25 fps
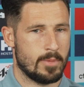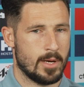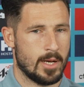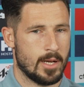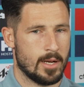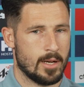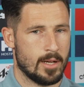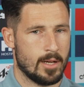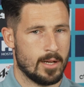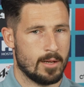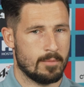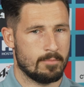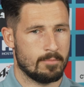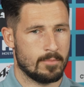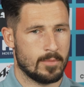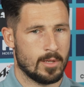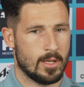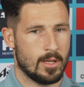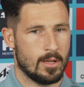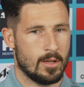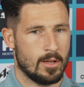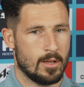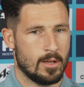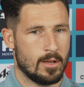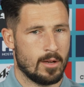But
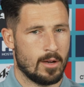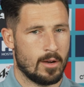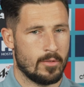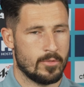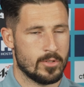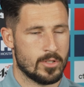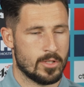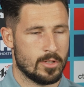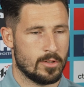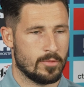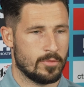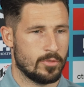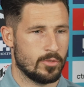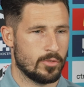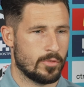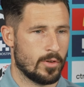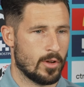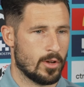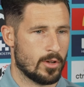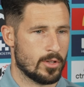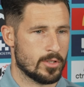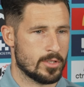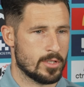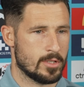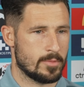obviously the full
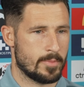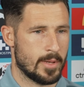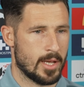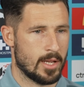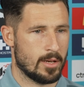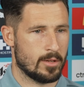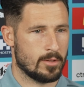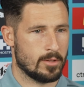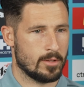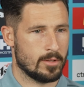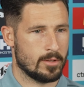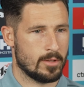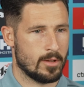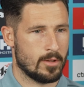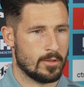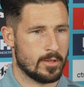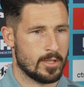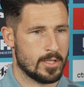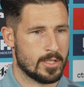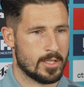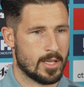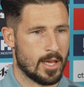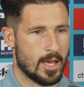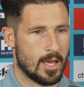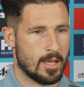focus has been on
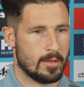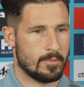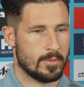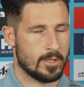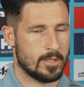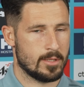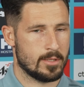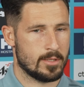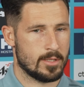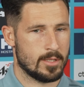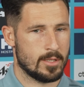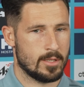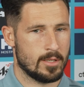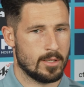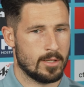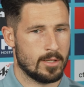this game, and